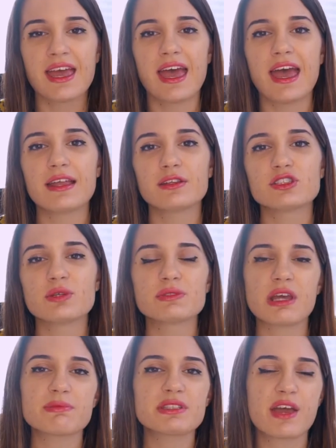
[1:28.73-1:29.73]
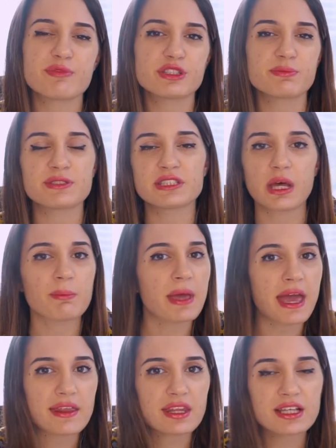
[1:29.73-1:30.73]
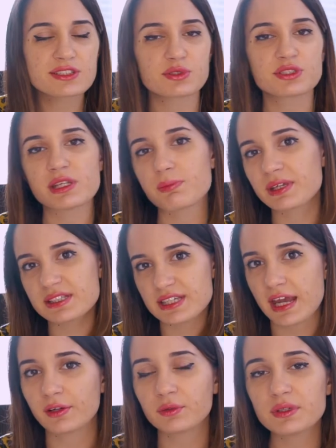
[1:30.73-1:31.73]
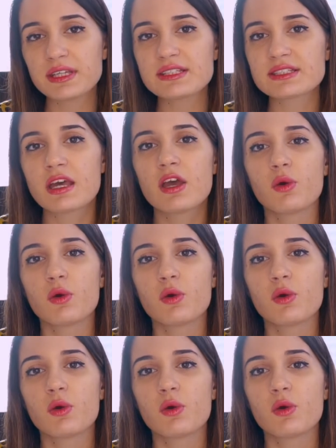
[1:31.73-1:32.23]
And sometimes they have subheadings or subcategories